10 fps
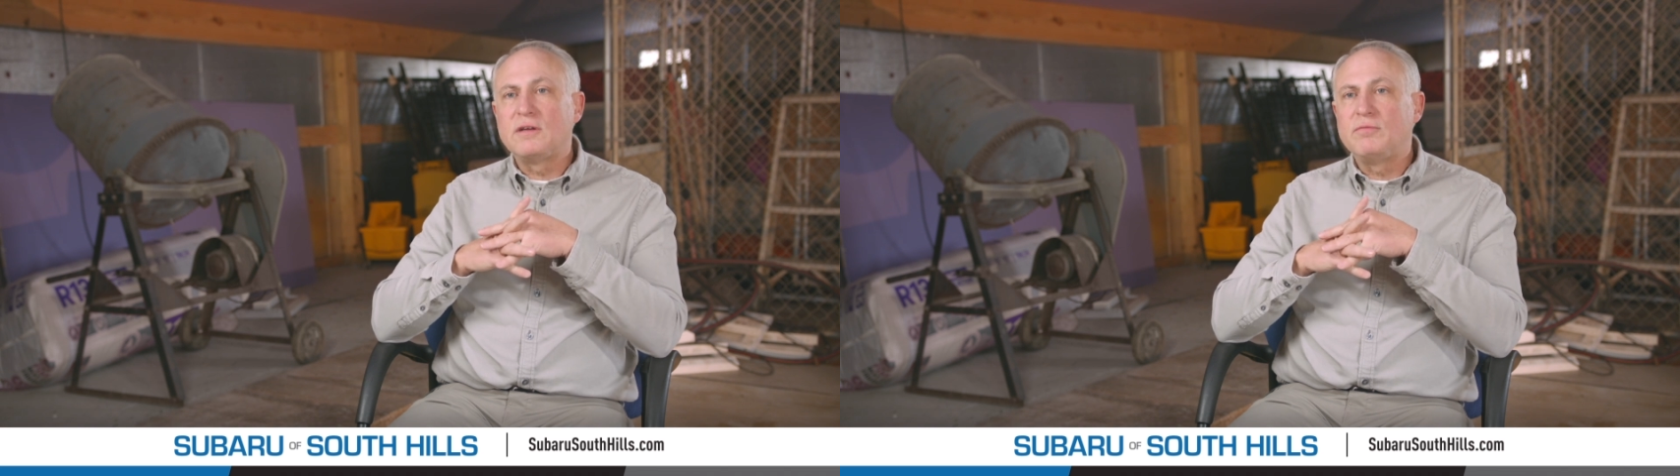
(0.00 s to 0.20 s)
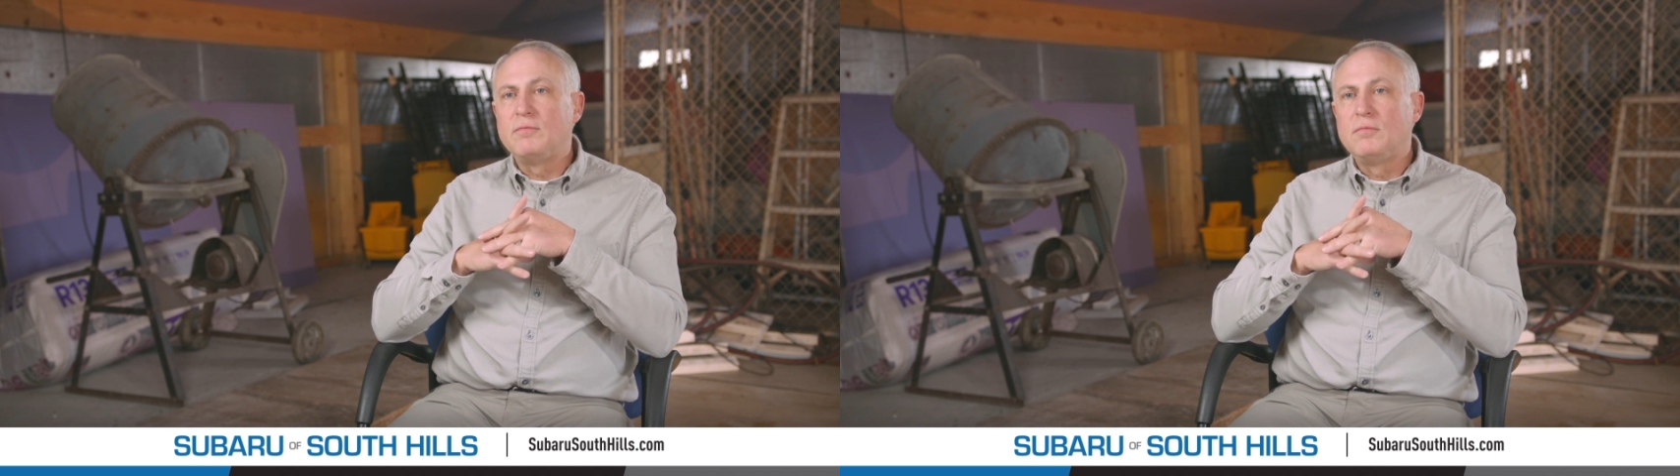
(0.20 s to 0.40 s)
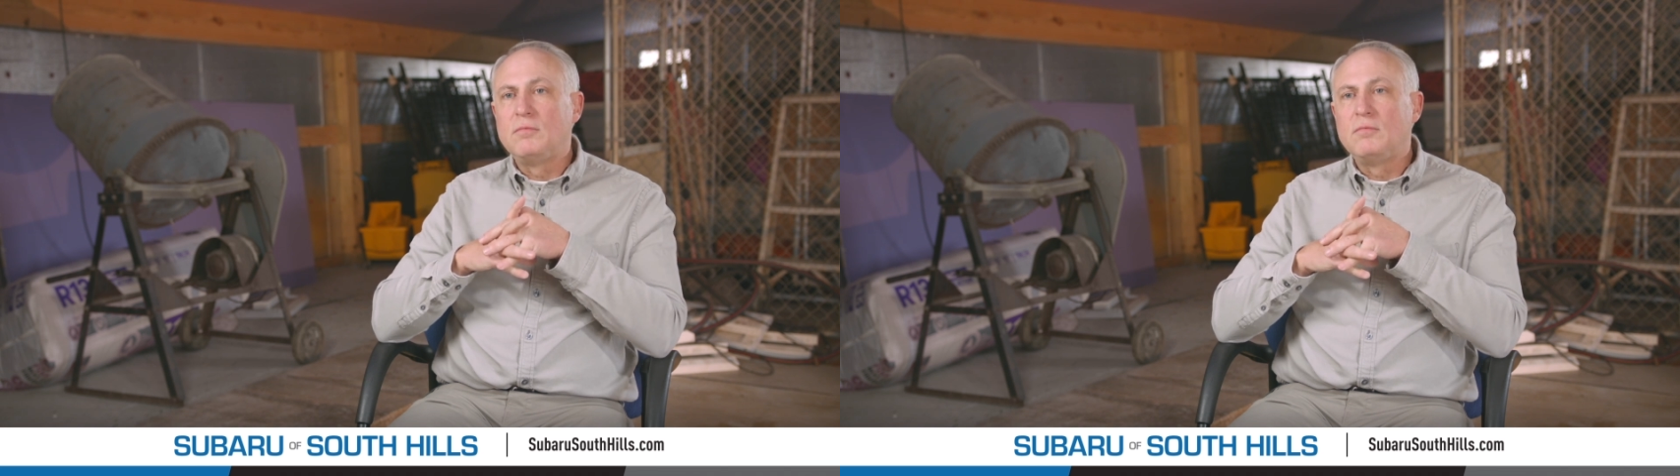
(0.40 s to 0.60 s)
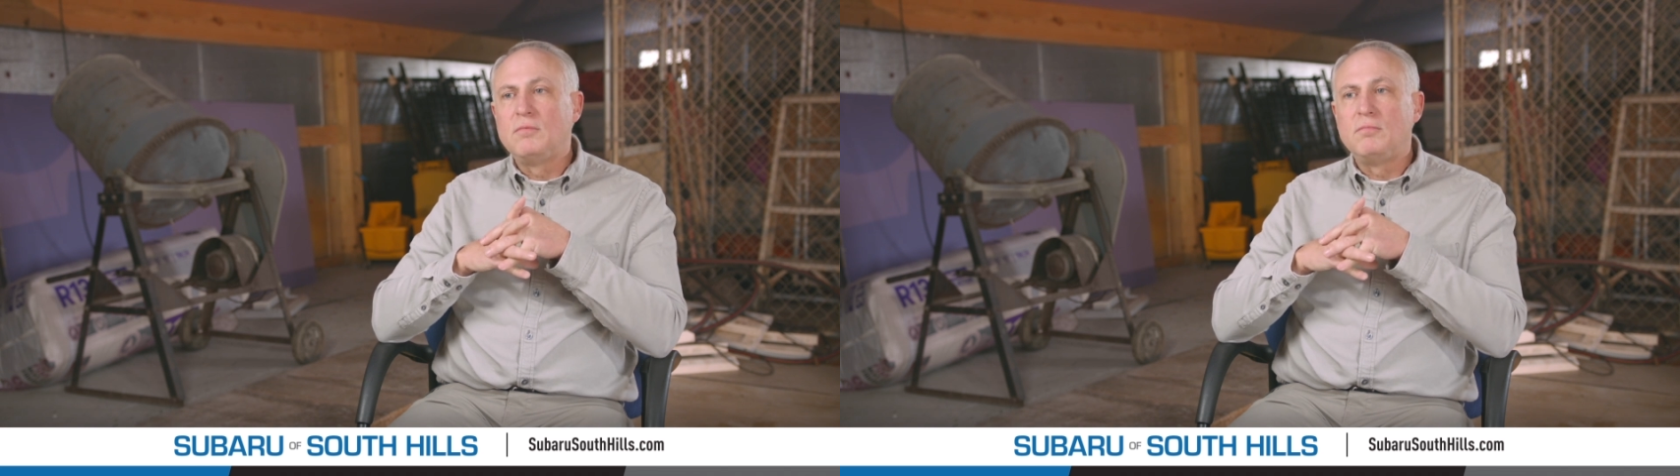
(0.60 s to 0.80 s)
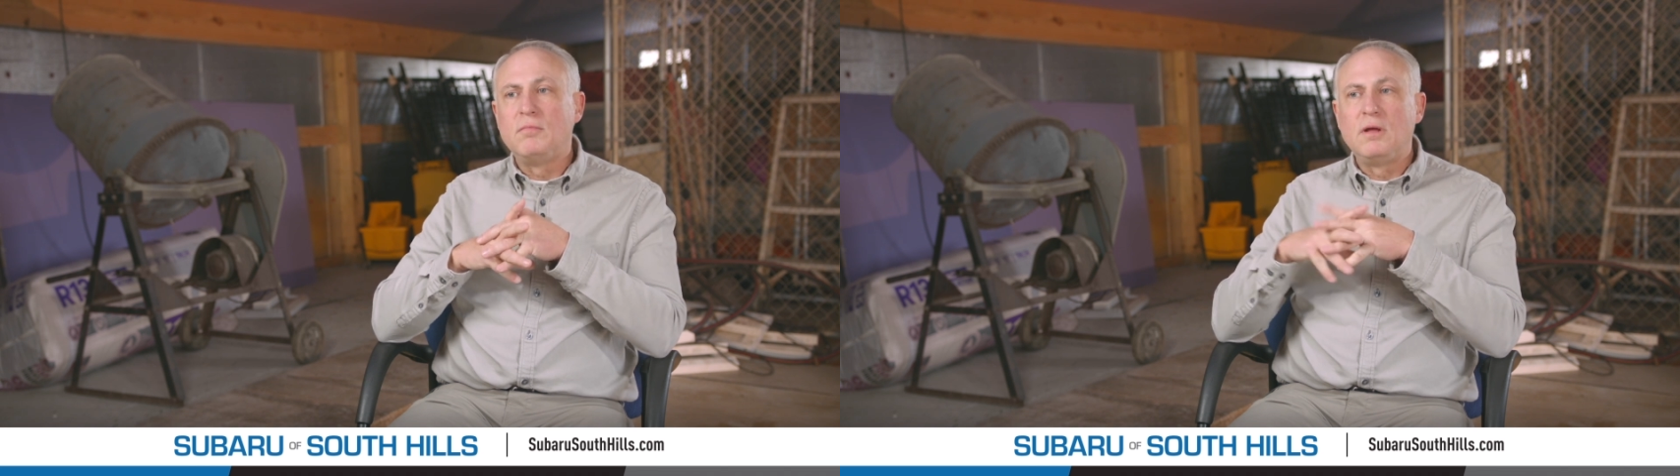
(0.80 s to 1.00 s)
They've
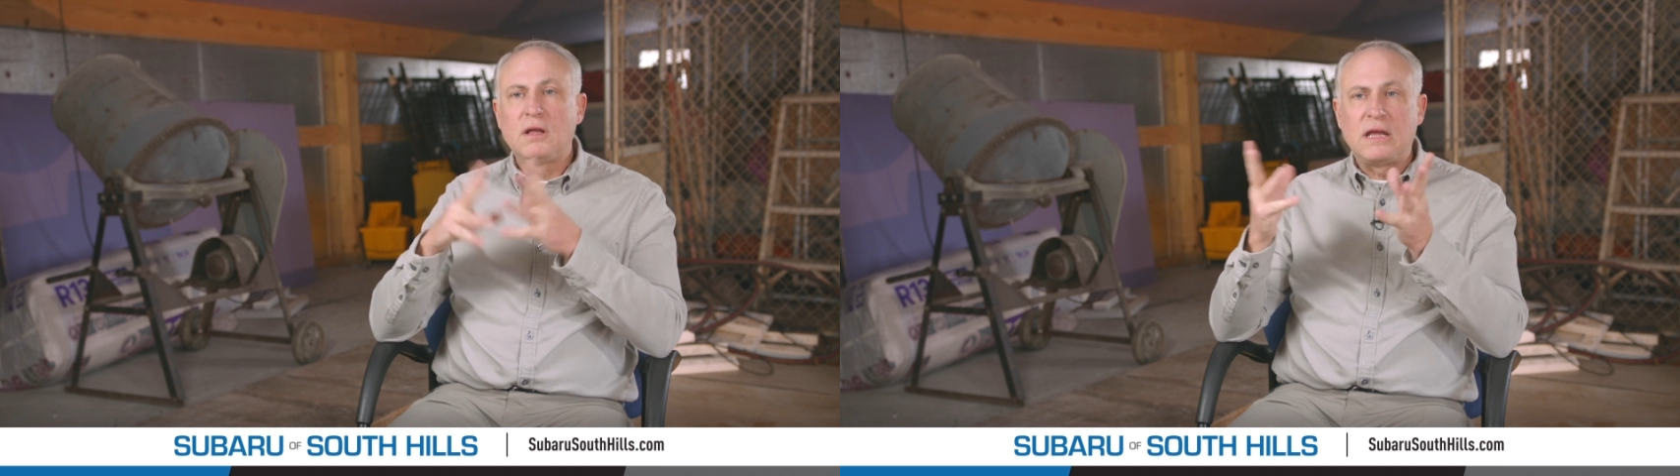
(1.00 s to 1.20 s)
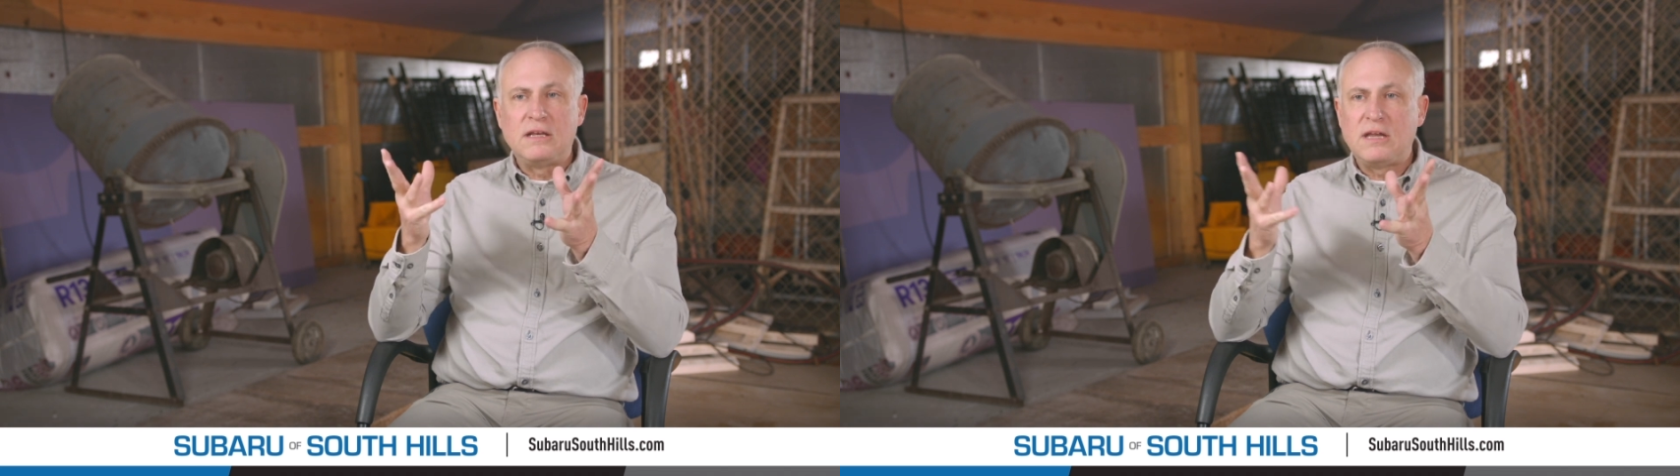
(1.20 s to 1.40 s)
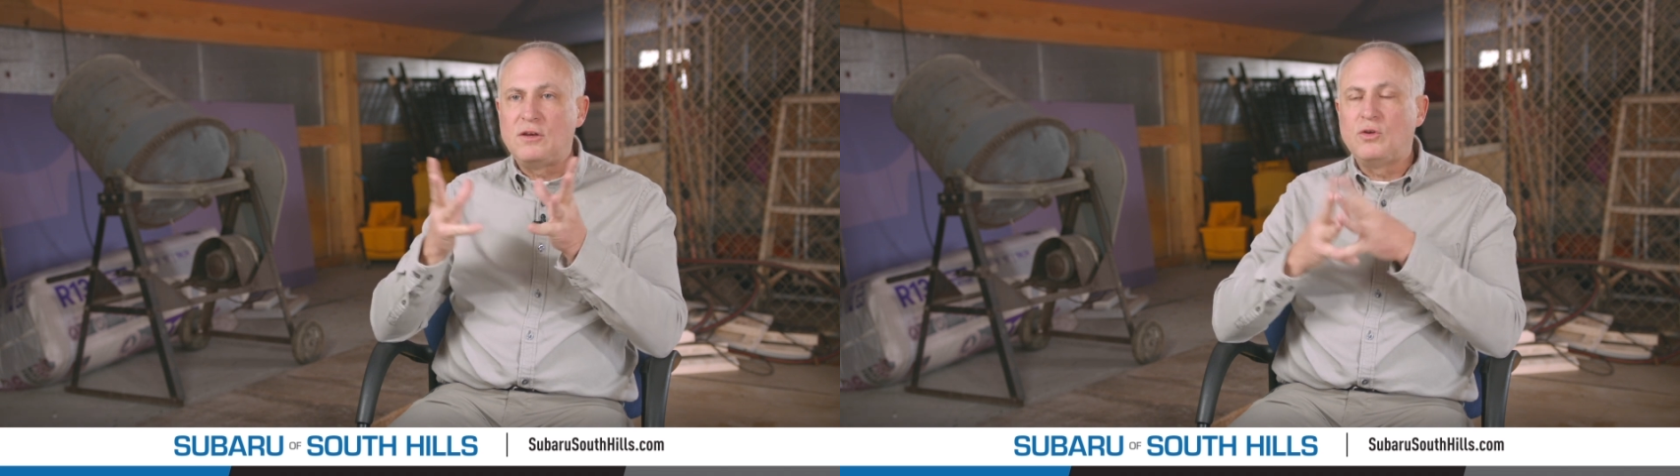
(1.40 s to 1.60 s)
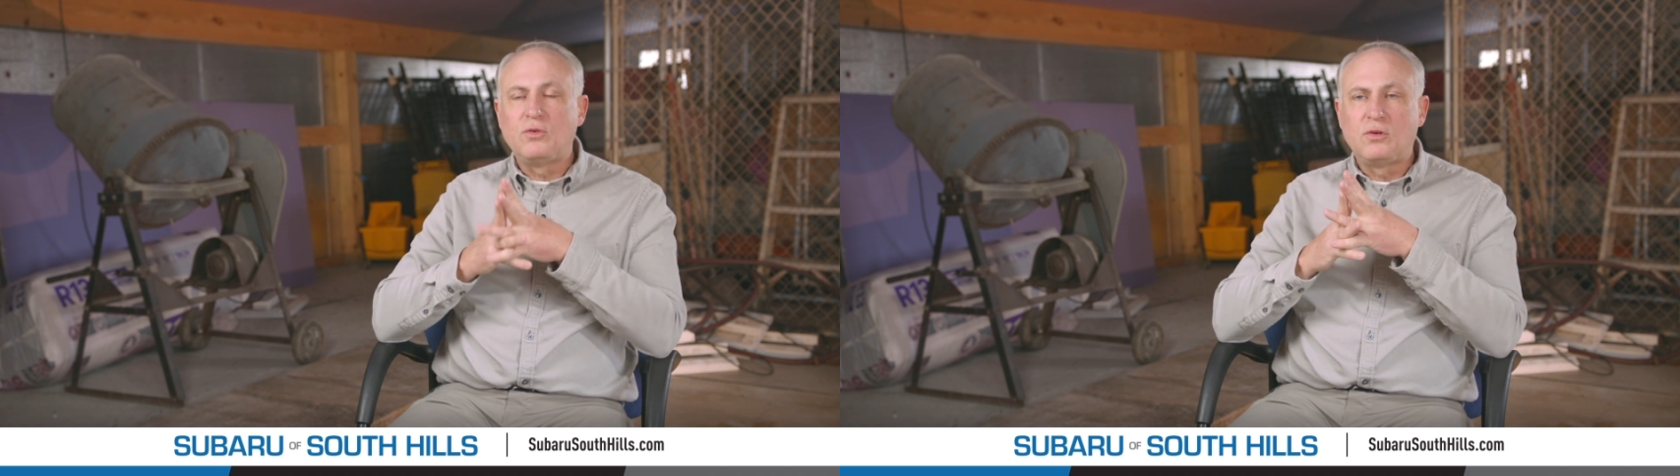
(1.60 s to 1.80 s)
continued